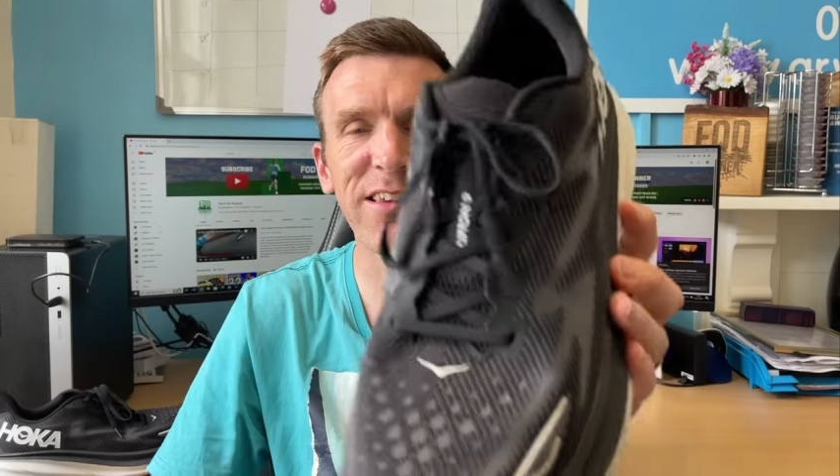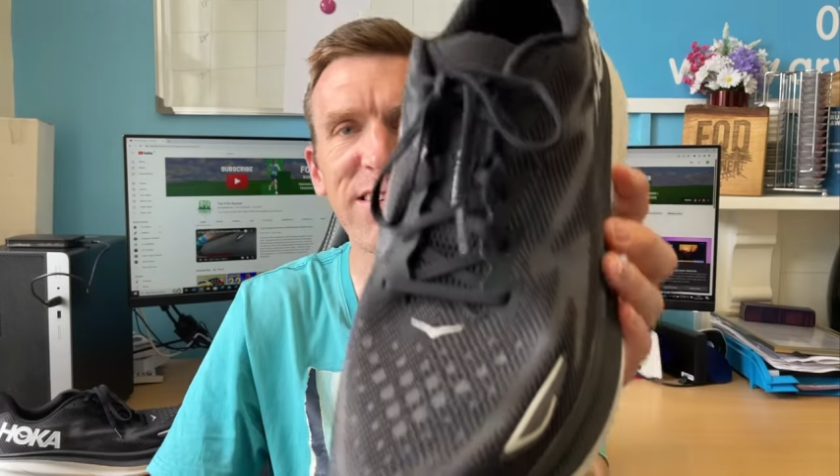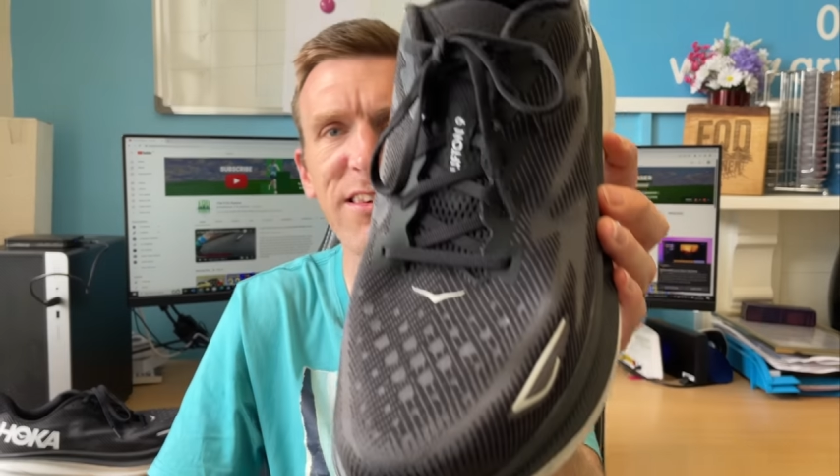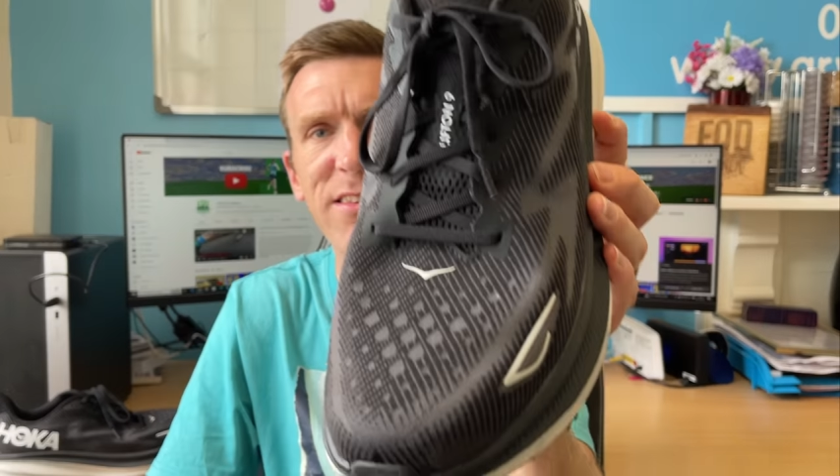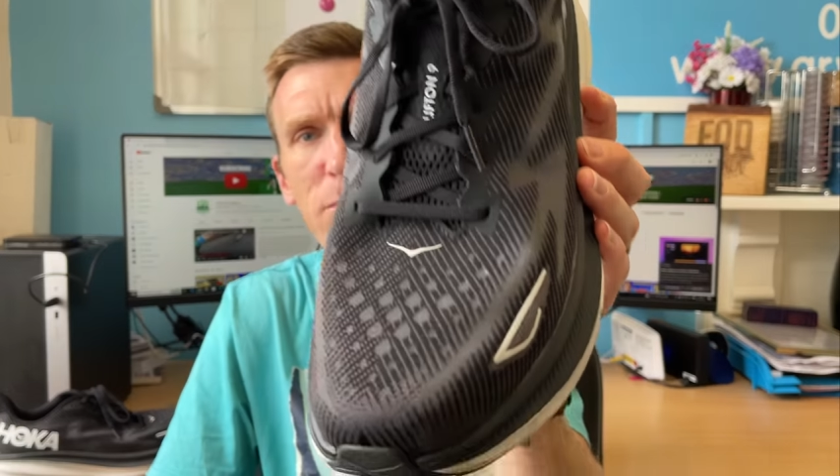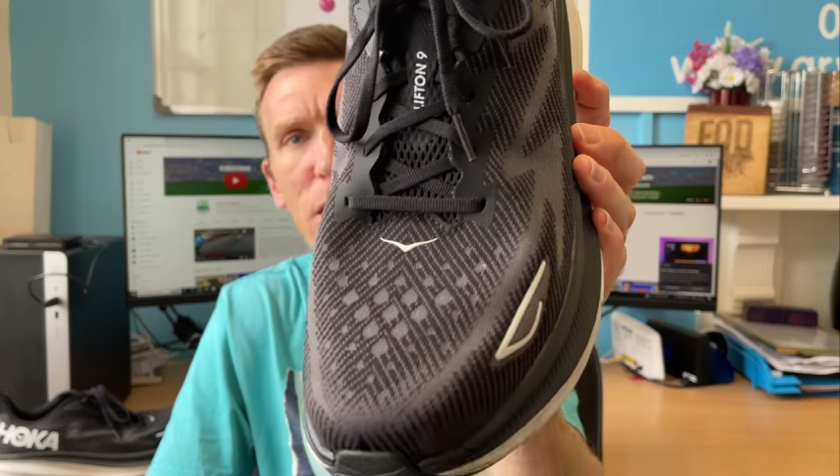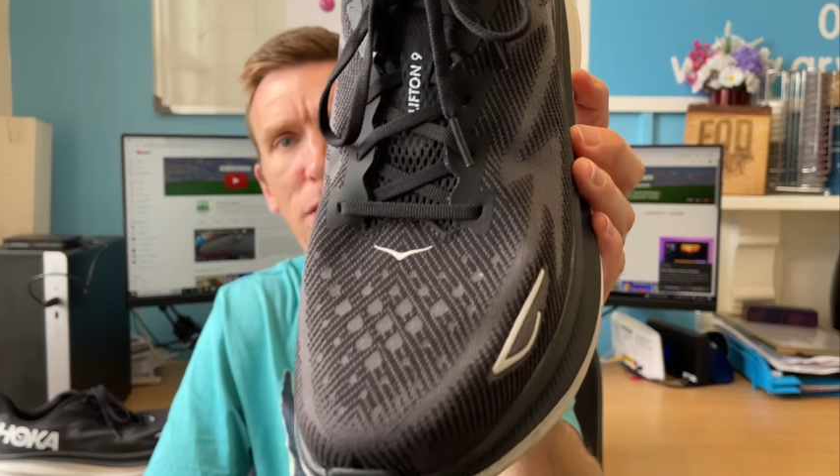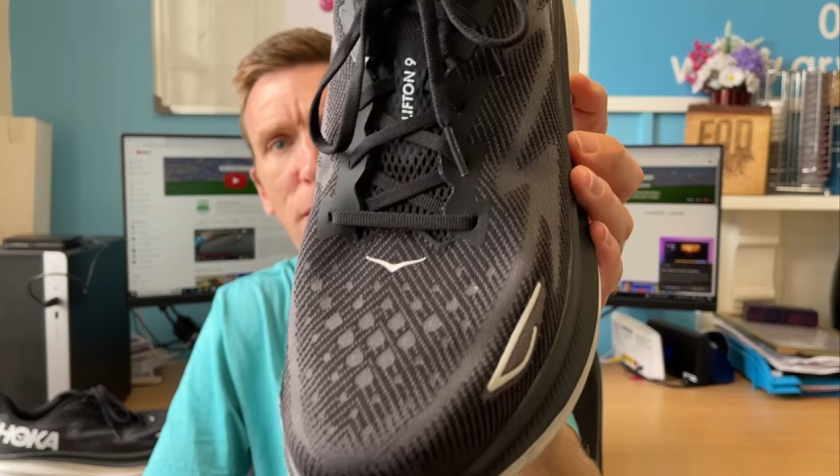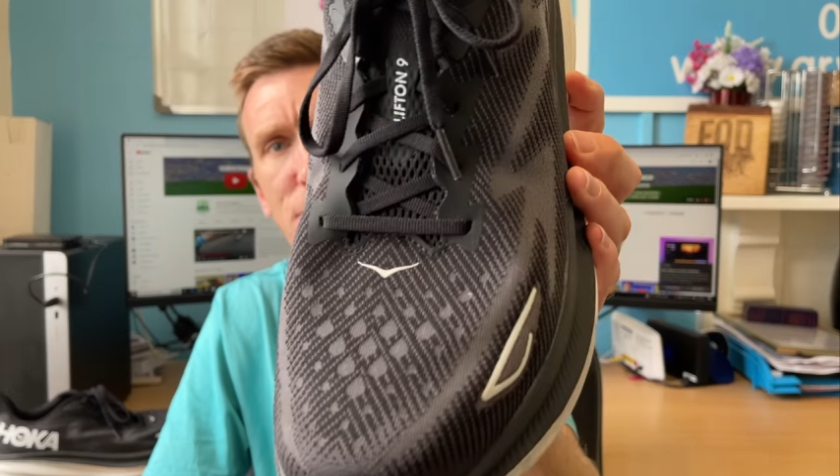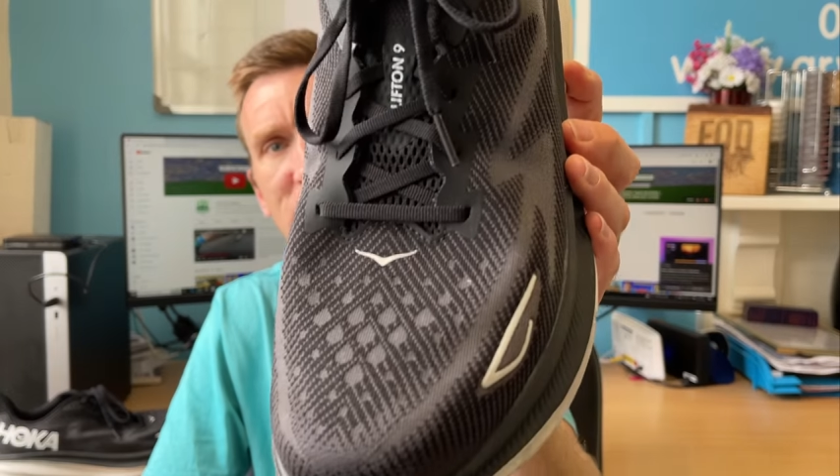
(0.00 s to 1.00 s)
system,
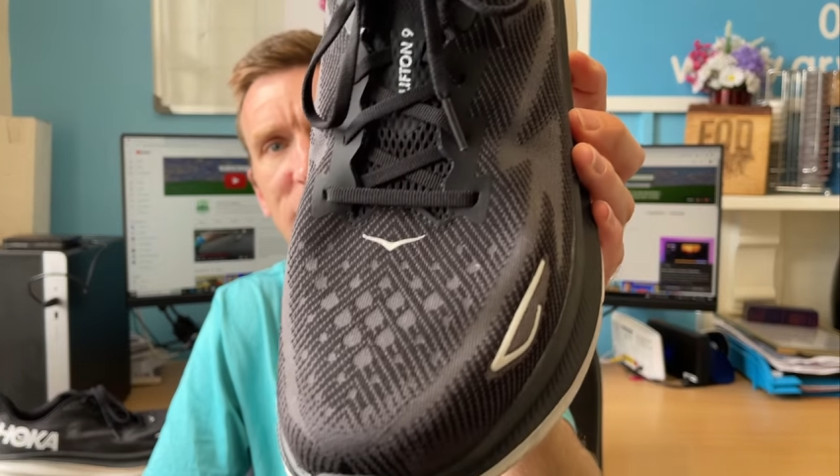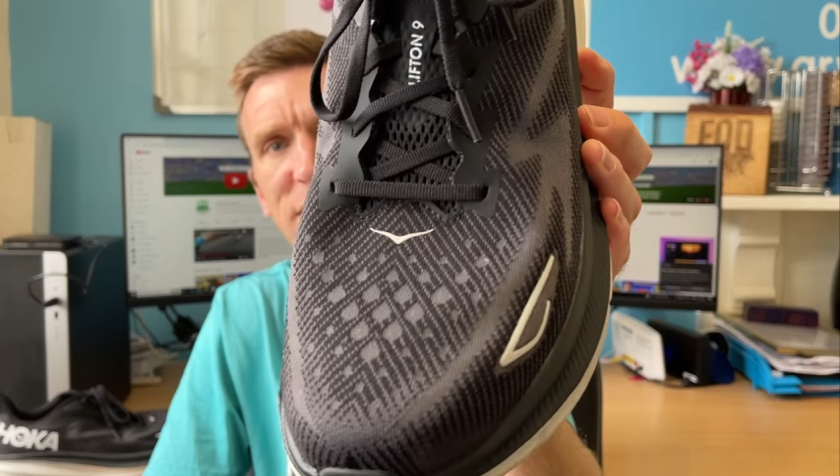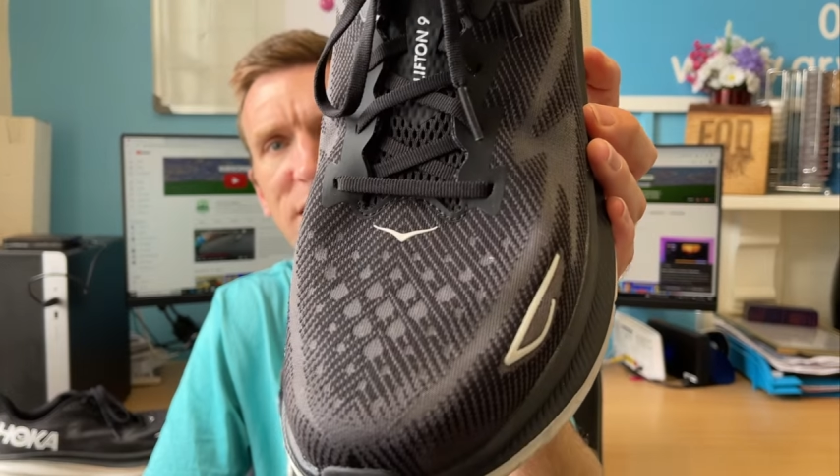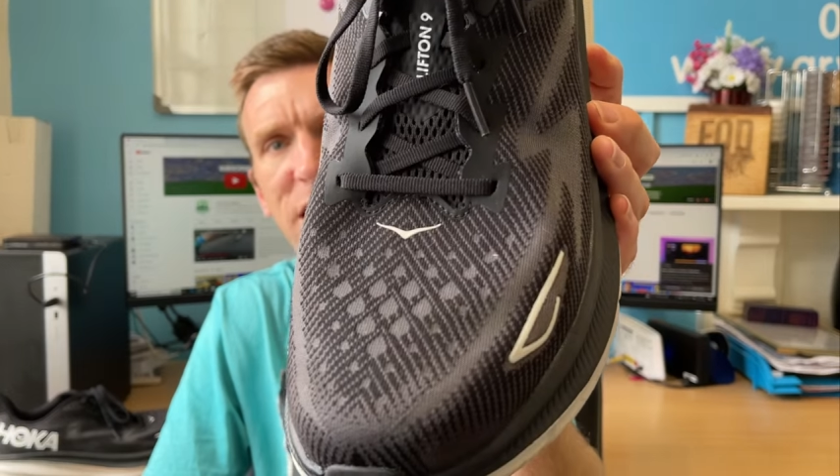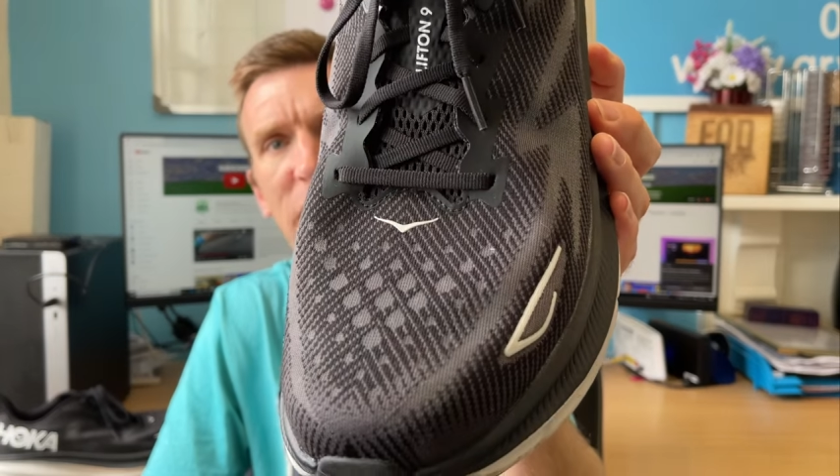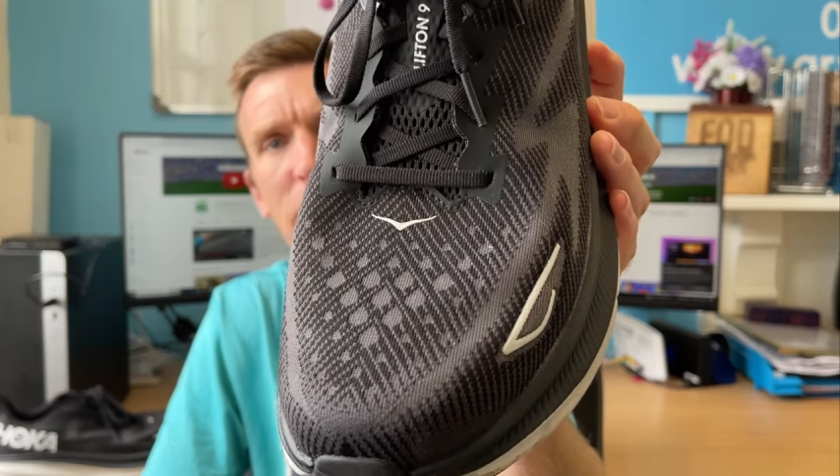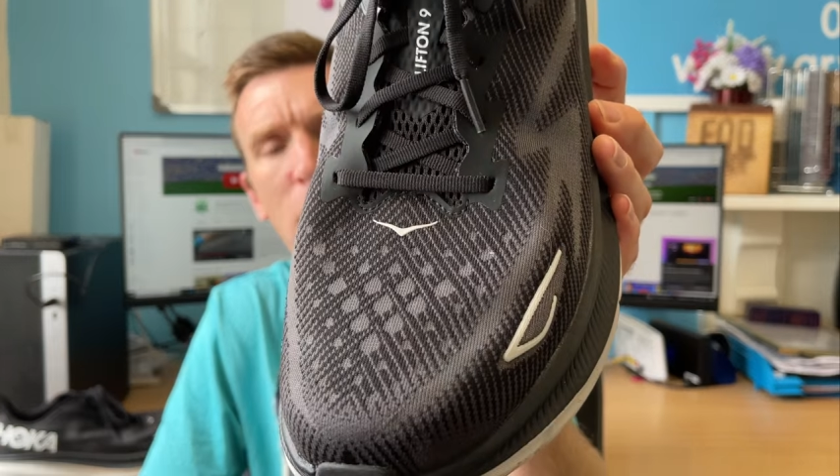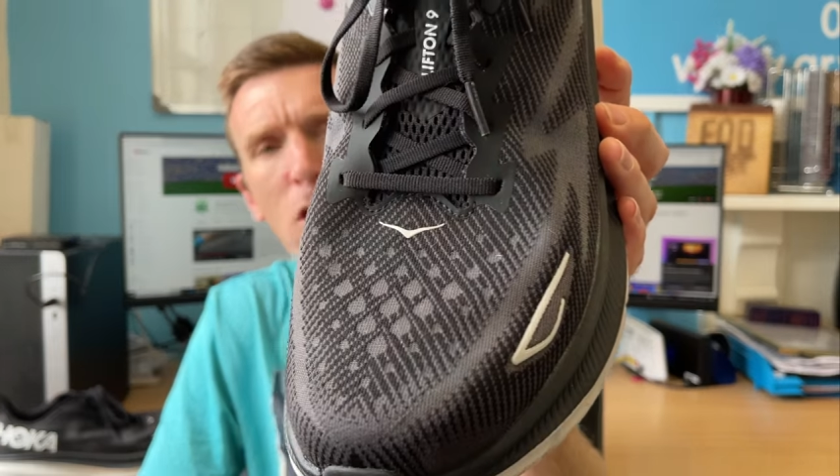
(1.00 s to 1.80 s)
nothing fancy there,